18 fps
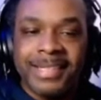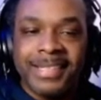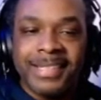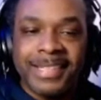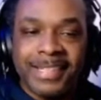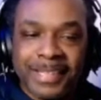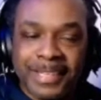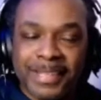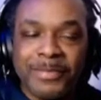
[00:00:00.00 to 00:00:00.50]

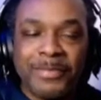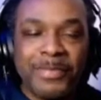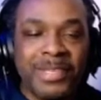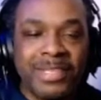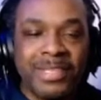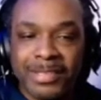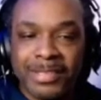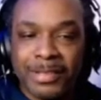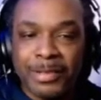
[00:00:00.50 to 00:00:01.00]
give
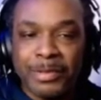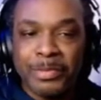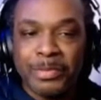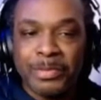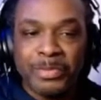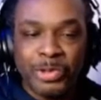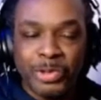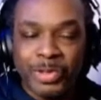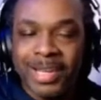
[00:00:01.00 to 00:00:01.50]
me
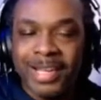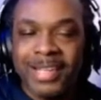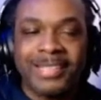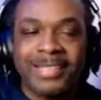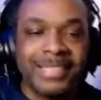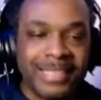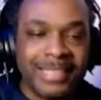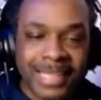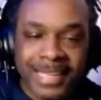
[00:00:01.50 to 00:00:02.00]
some
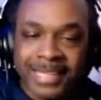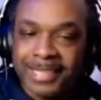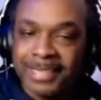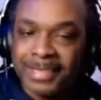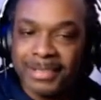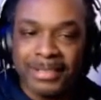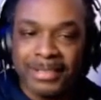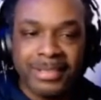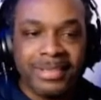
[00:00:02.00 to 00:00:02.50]

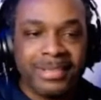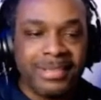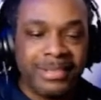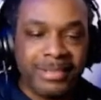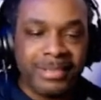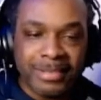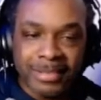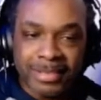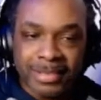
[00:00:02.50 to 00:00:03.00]
translation
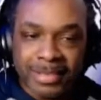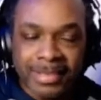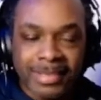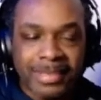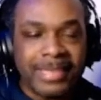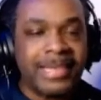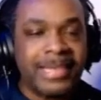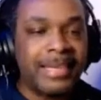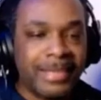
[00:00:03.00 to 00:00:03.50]

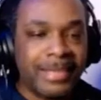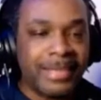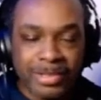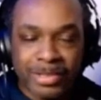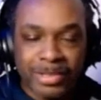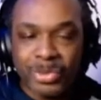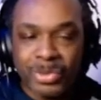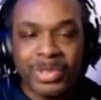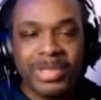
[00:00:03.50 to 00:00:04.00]
link
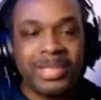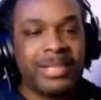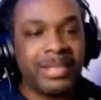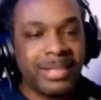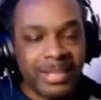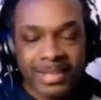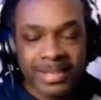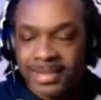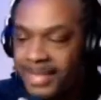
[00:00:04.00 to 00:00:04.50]
to it?
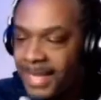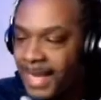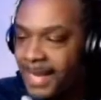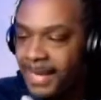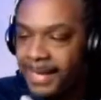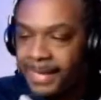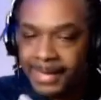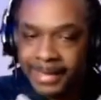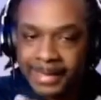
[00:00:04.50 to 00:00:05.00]
Because
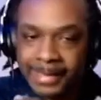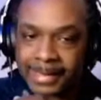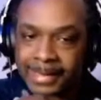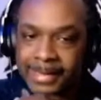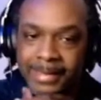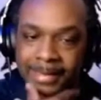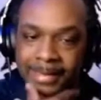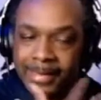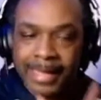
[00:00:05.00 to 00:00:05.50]
like,
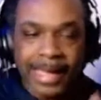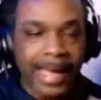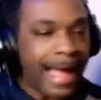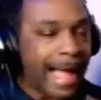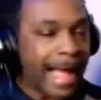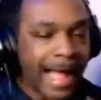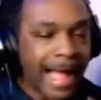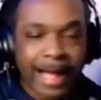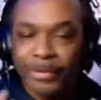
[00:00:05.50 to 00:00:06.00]

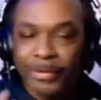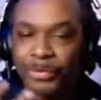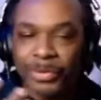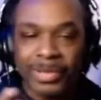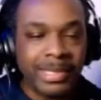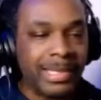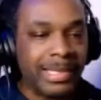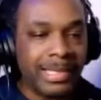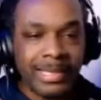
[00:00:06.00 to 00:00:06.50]
I
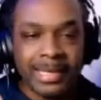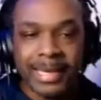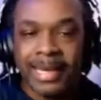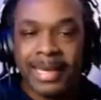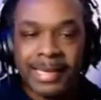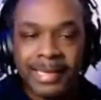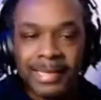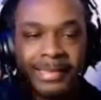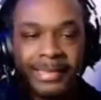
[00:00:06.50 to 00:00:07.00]
really
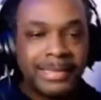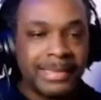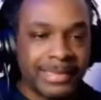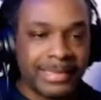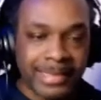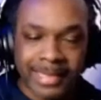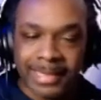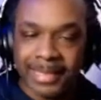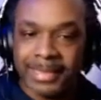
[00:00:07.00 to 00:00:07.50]
can't
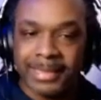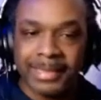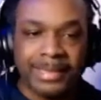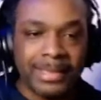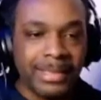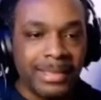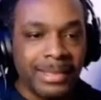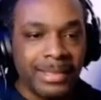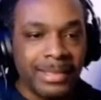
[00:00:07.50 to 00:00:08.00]
understand
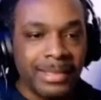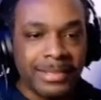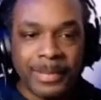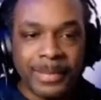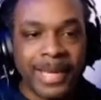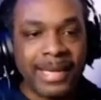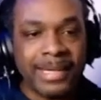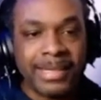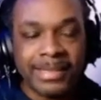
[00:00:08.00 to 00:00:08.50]

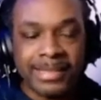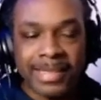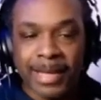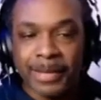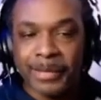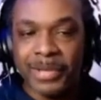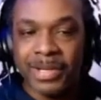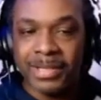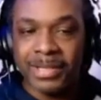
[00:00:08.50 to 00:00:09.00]
Spanish
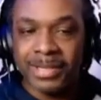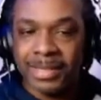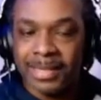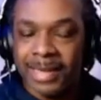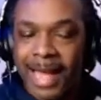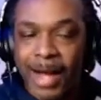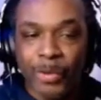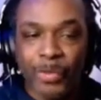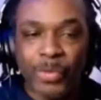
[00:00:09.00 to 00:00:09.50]
that much, and
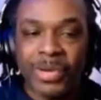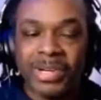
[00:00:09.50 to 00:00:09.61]
I want to